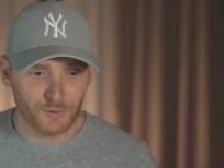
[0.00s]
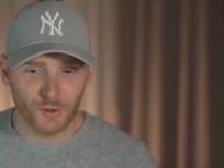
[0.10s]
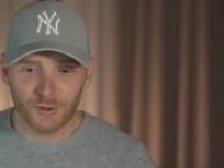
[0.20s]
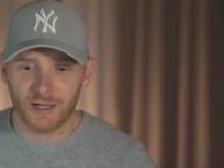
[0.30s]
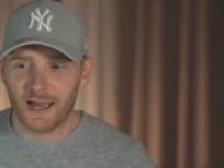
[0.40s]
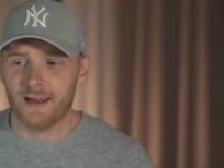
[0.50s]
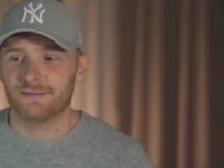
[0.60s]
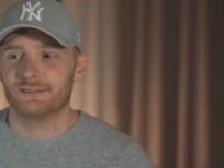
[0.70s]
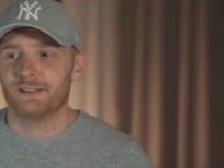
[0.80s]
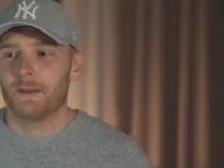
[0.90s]
you don't
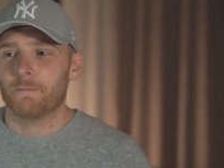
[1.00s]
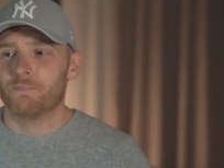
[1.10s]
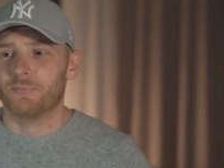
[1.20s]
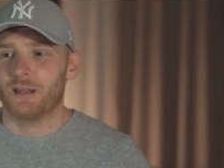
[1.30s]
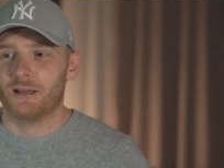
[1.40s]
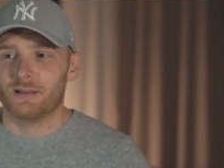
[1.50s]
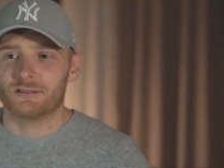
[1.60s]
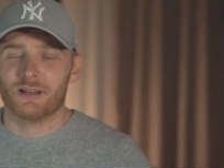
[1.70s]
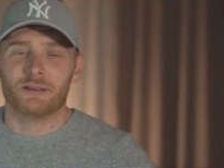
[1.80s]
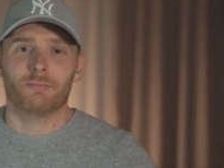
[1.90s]
have Uh,
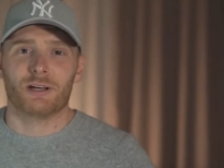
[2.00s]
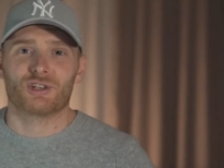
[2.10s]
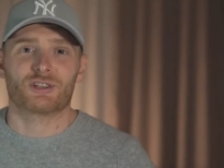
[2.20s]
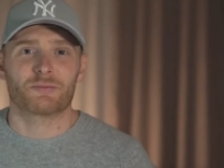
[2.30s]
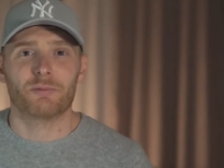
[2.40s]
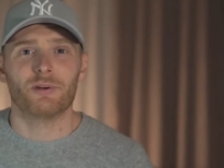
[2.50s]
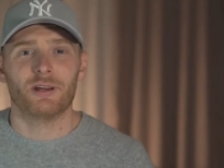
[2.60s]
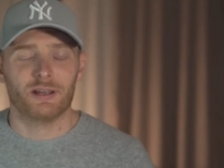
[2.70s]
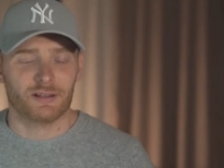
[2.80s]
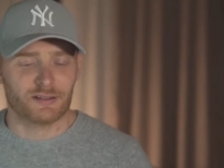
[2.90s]
that much
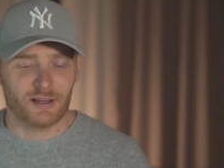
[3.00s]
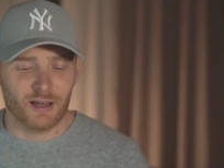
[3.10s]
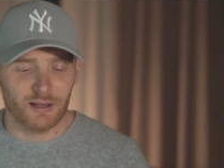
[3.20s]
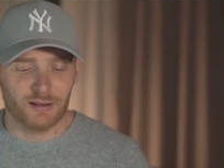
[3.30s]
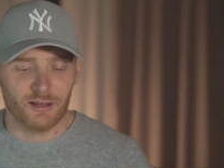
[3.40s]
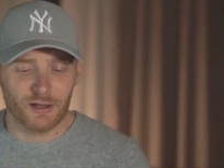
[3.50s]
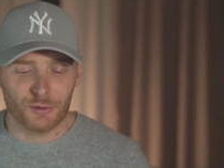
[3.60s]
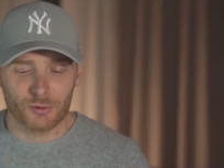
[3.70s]
experience and uh,